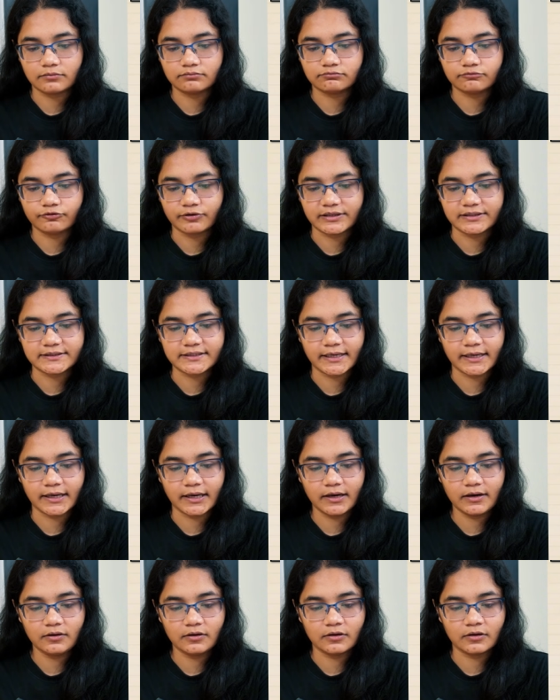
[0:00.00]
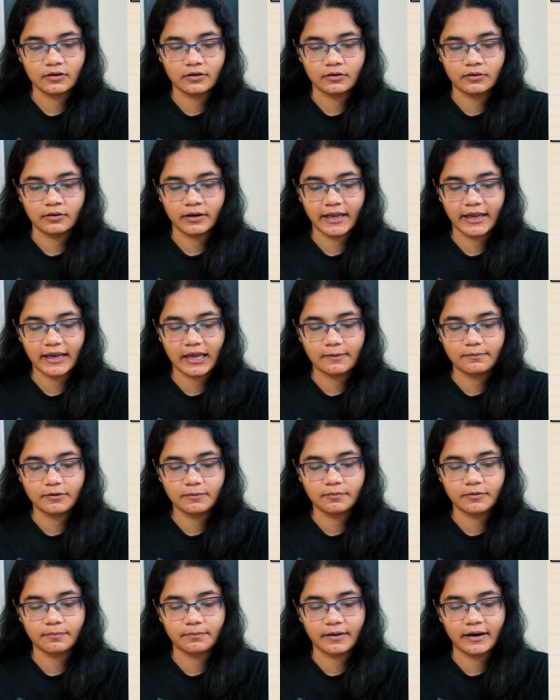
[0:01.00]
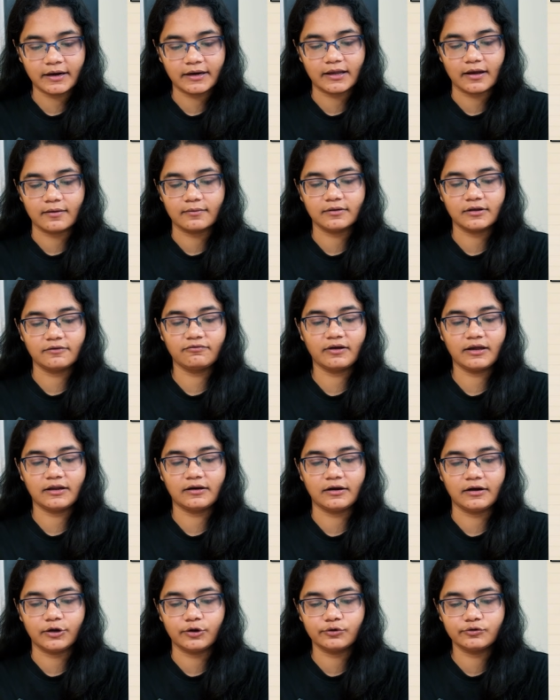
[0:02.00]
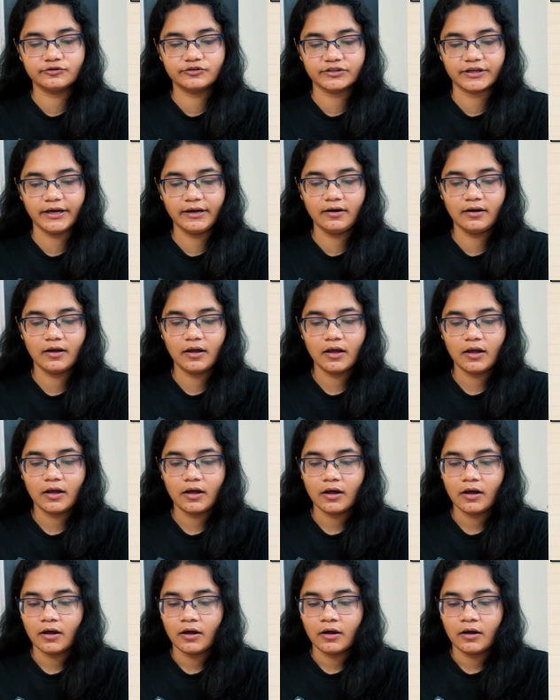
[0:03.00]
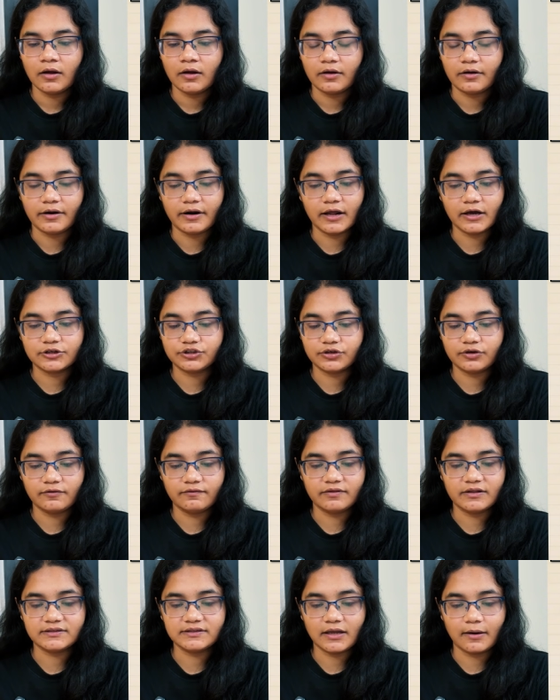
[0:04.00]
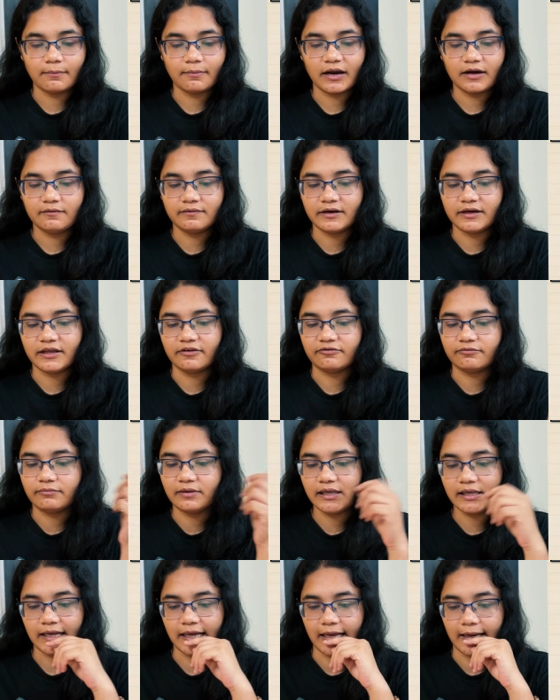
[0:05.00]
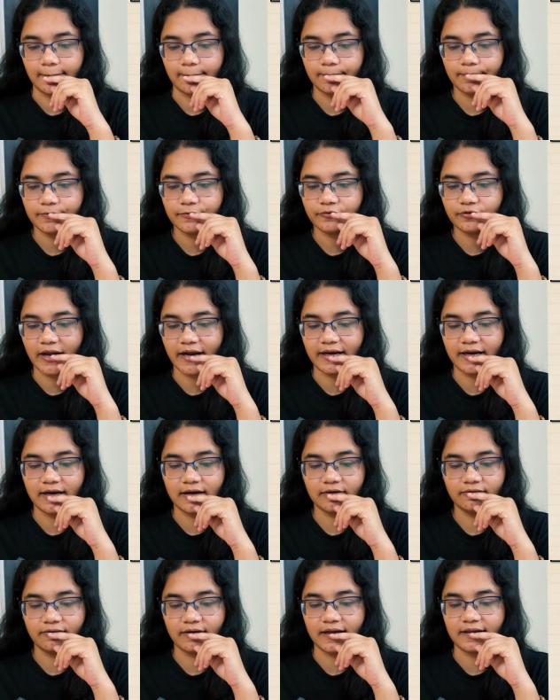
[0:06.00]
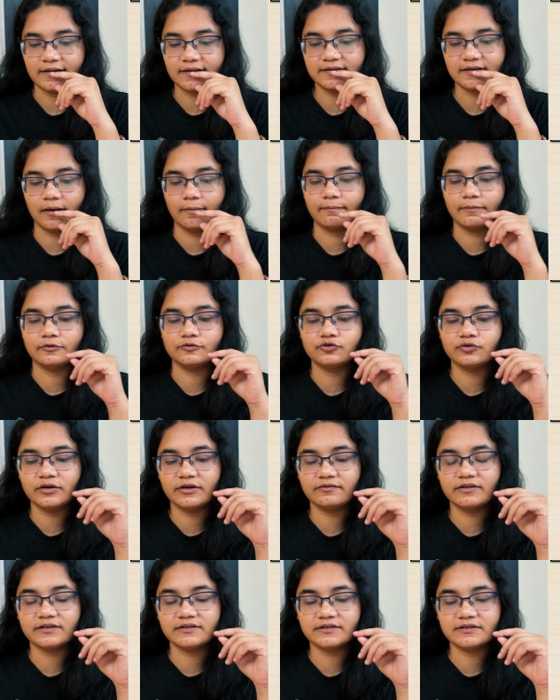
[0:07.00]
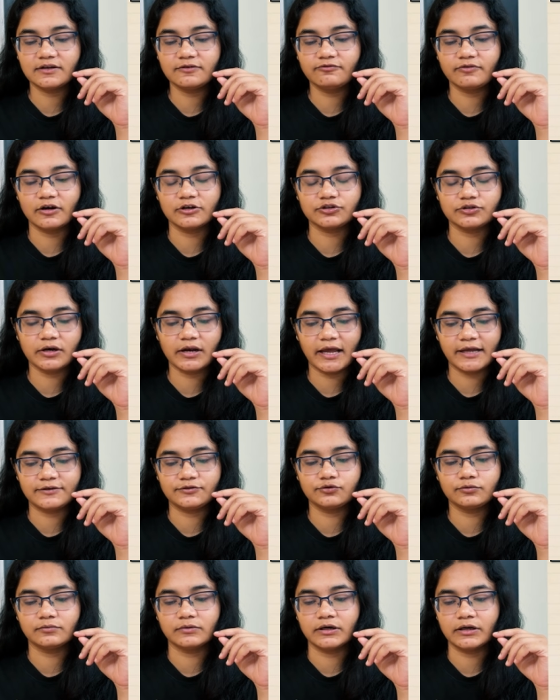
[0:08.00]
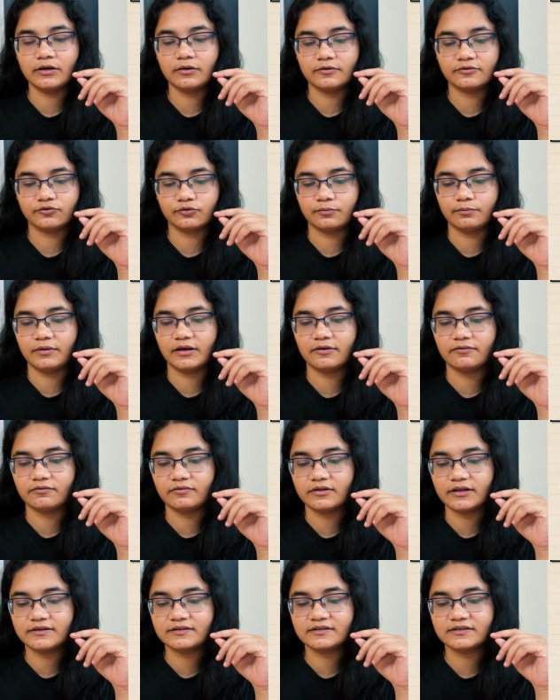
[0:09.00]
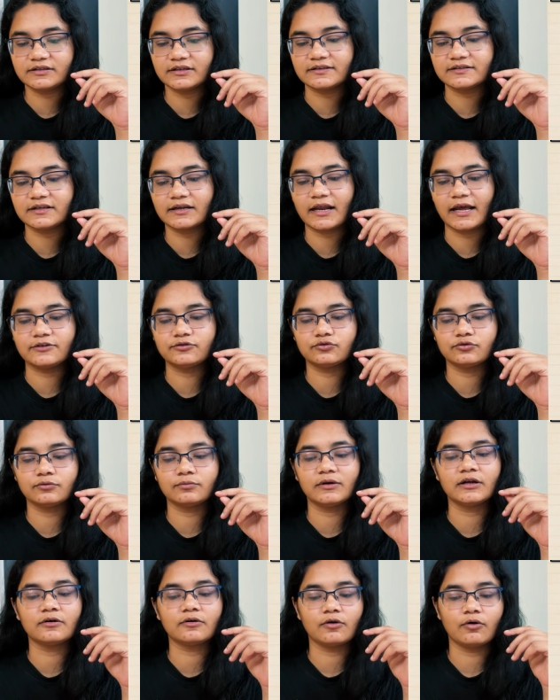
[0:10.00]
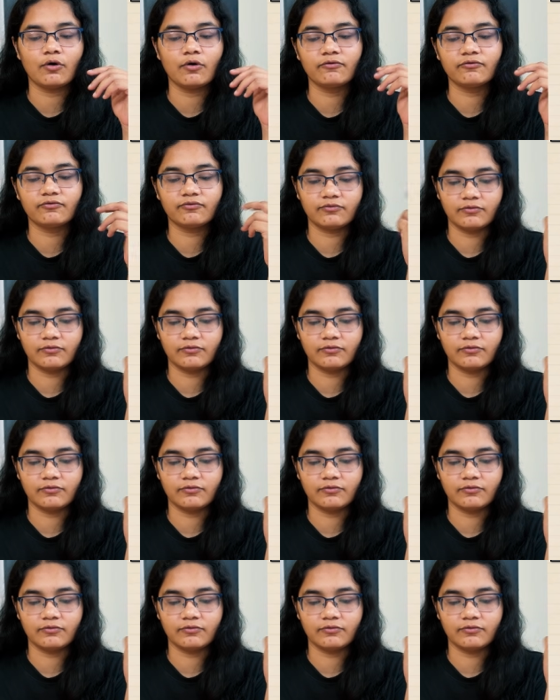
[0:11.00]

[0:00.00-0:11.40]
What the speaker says: one second, A can be prepared, yeah, if I reduce it, reduction of this amide will give me A. So identify this compound. So if this is a functional isomer, so if this is an isomer of